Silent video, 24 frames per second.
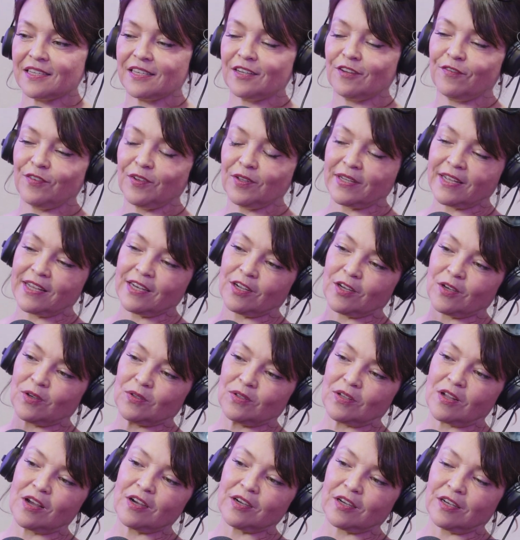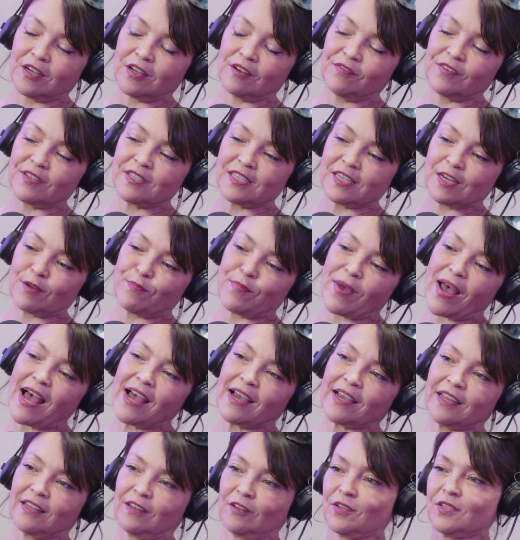And if you let it go long enough and step
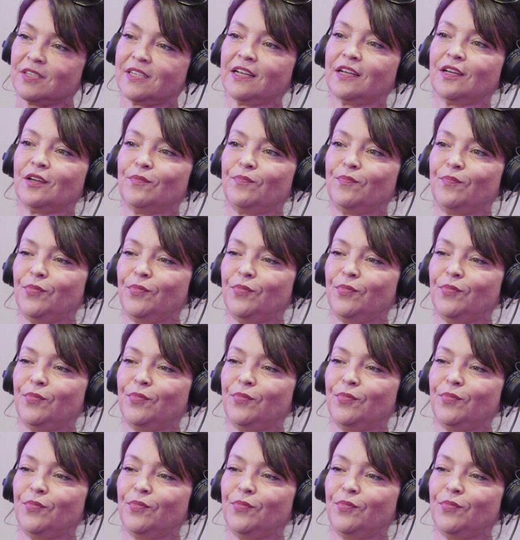back, it looks like a